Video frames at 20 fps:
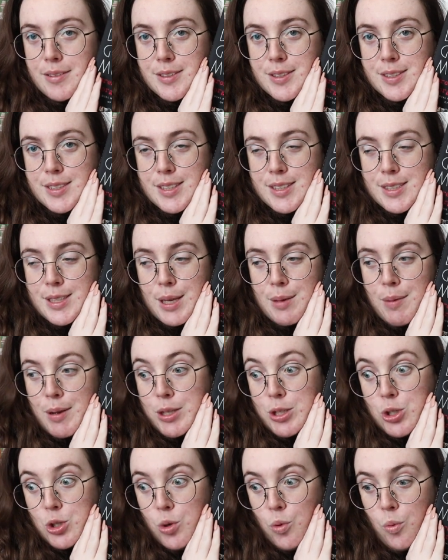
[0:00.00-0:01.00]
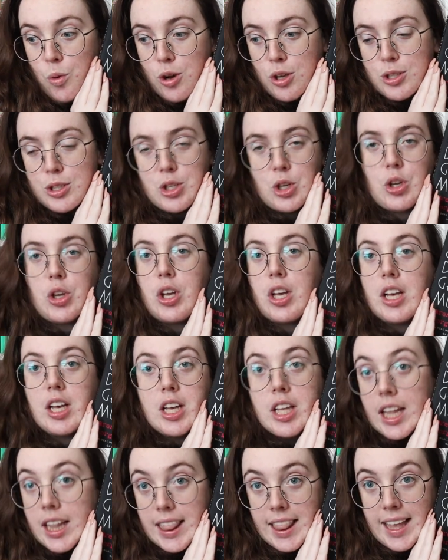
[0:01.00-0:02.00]
It's just, it's like my two worlds are
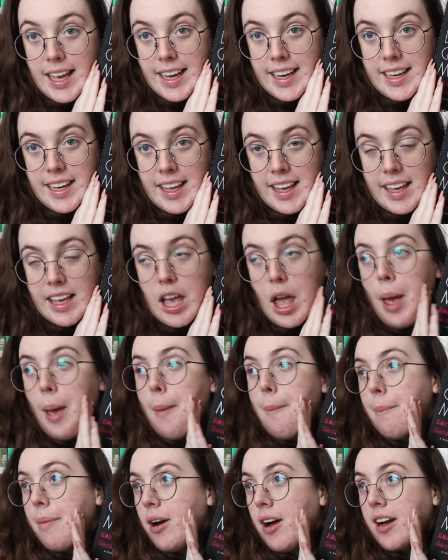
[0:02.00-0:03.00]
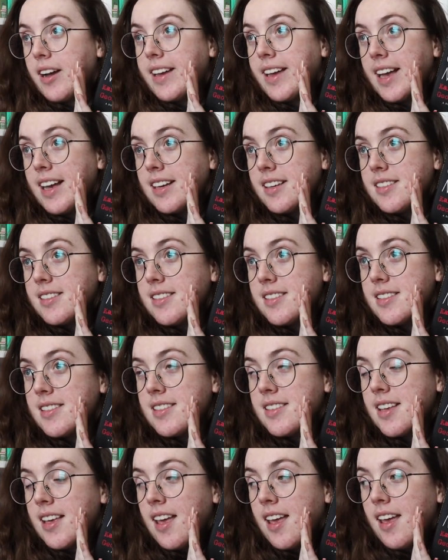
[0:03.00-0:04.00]
colliding.
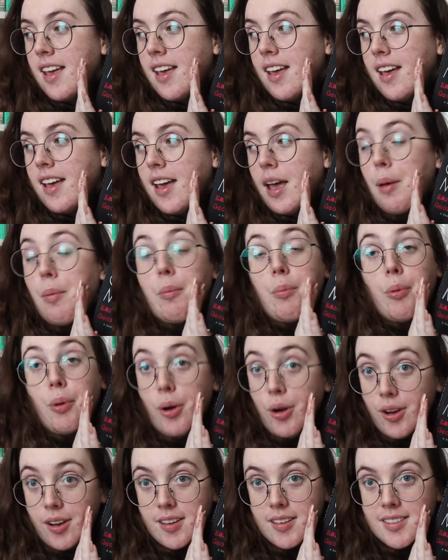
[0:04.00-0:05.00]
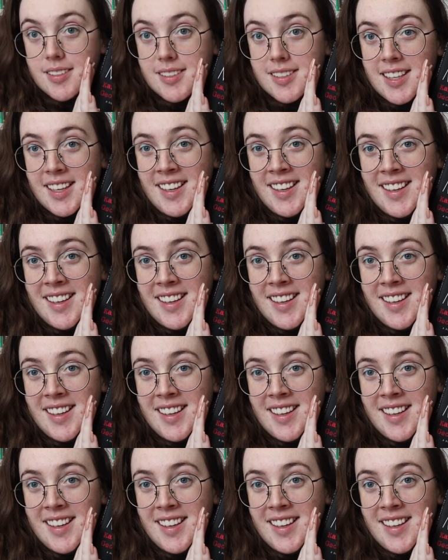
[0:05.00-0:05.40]
Podcasts and books.